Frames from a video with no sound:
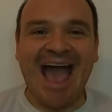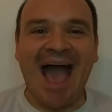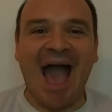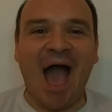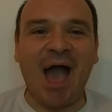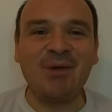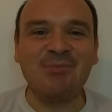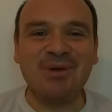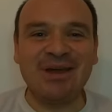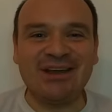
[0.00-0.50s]

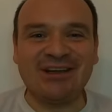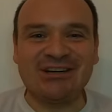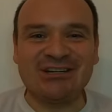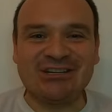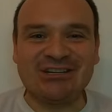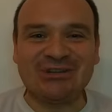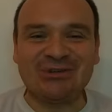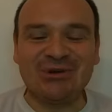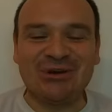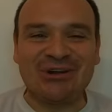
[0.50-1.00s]
I
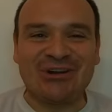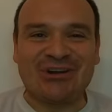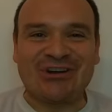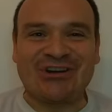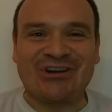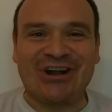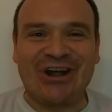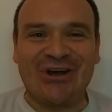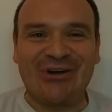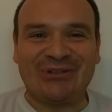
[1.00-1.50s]
managed to
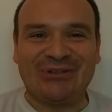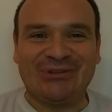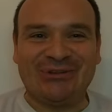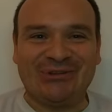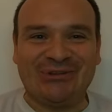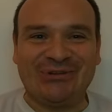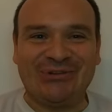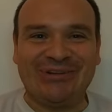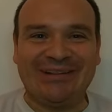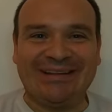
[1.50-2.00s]
learn how to
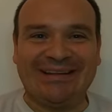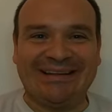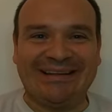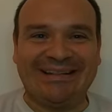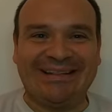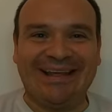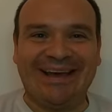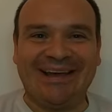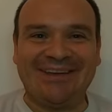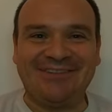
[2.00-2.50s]
do a
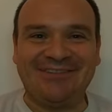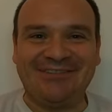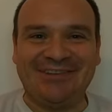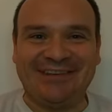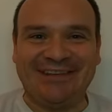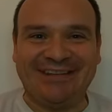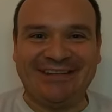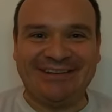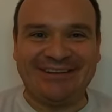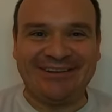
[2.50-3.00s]
live
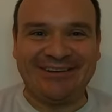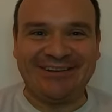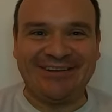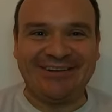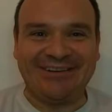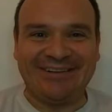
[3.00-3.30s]
video.